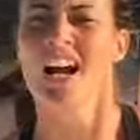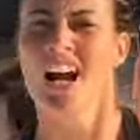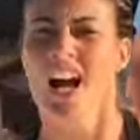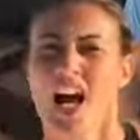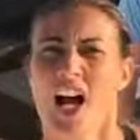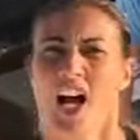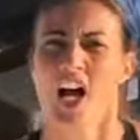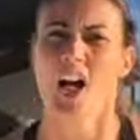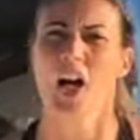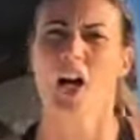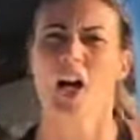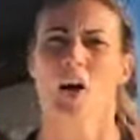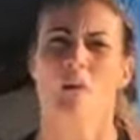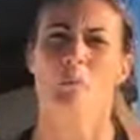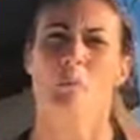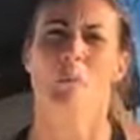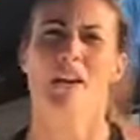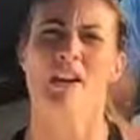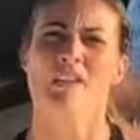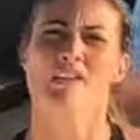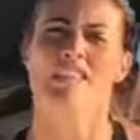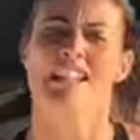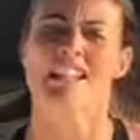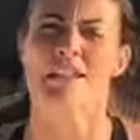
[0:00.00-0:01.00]
Uh,
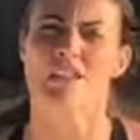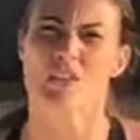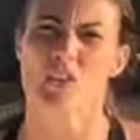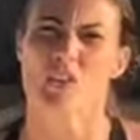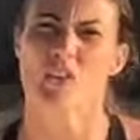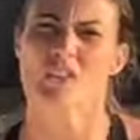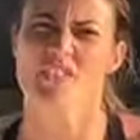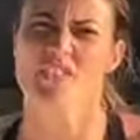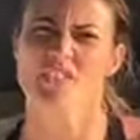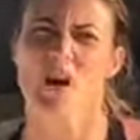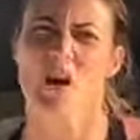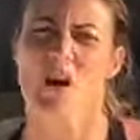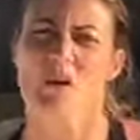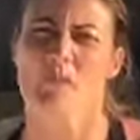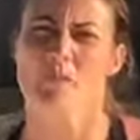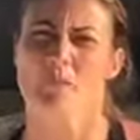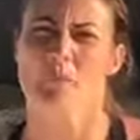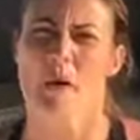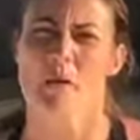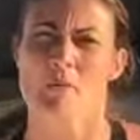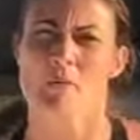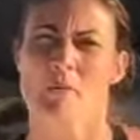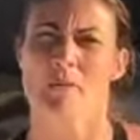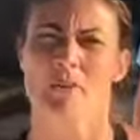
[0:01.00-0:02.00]
we're really short on time at the
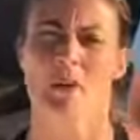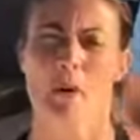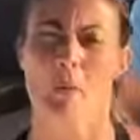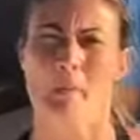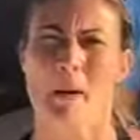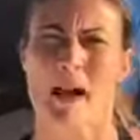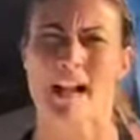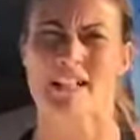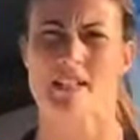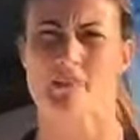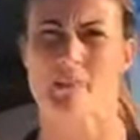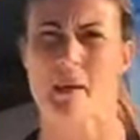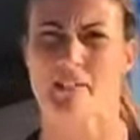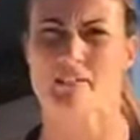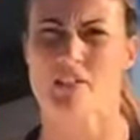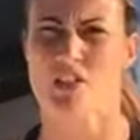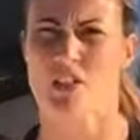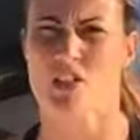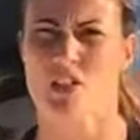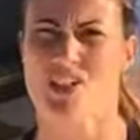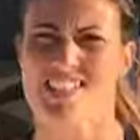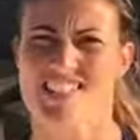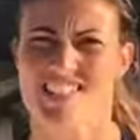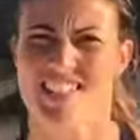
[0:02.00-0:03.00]
moment. We've got back-to-back
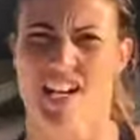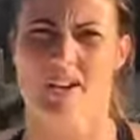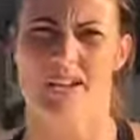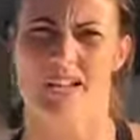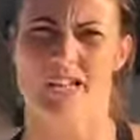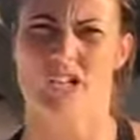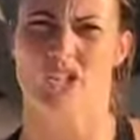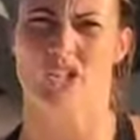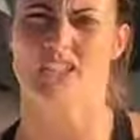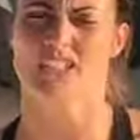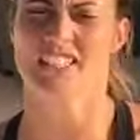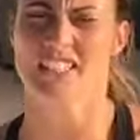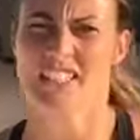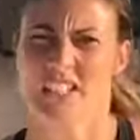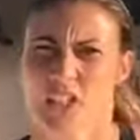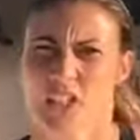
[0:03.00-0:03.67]
retreats going on,